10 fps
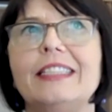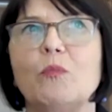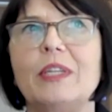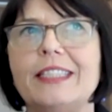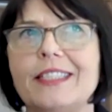
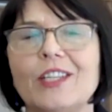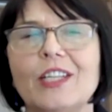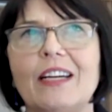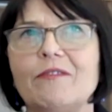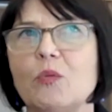We still
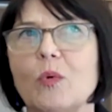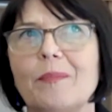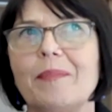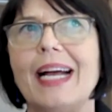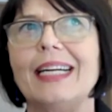have to wear
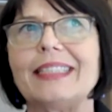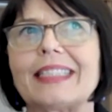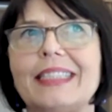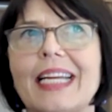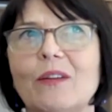
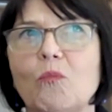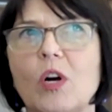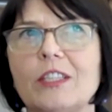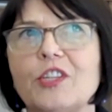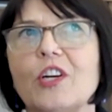masks and
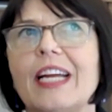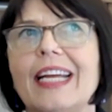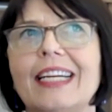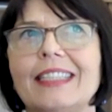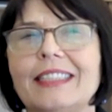wash our
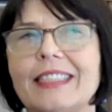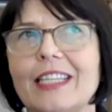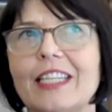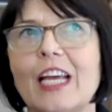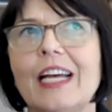hands
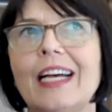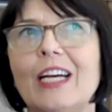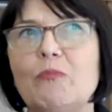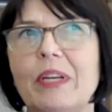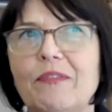and
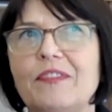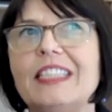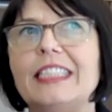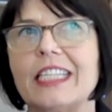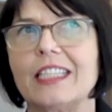be
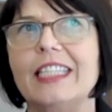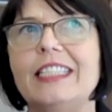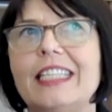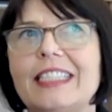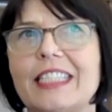physically
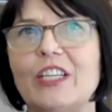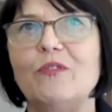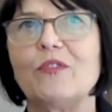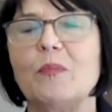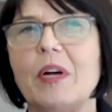
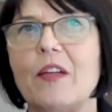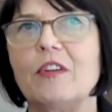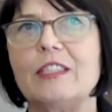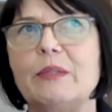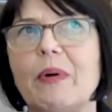distant from
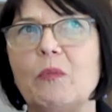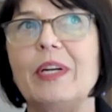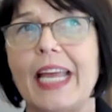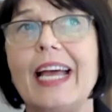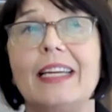others, but we
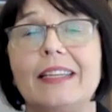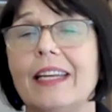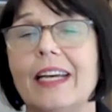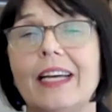can,